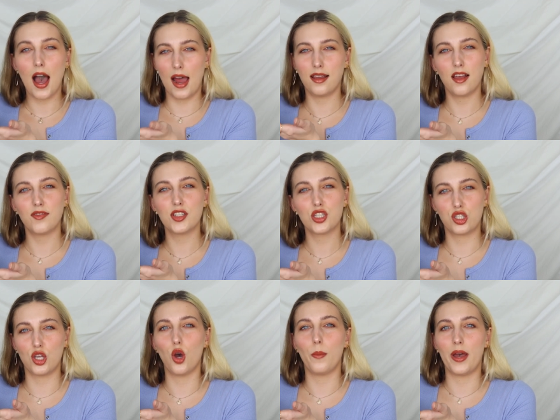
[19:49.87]
I love it
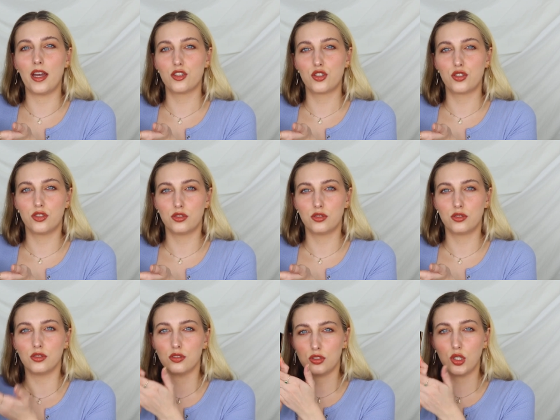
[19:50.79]
so much.
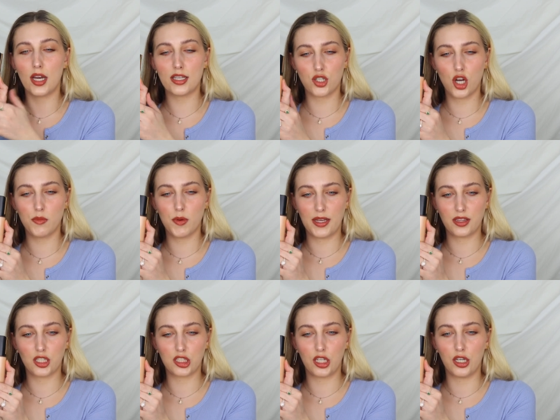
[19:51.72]
You guys know I'm about
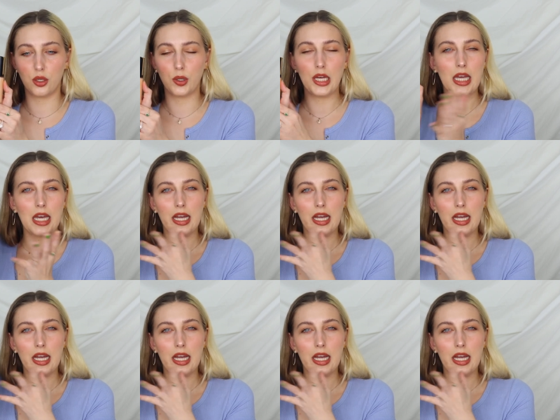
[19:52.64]
the glow,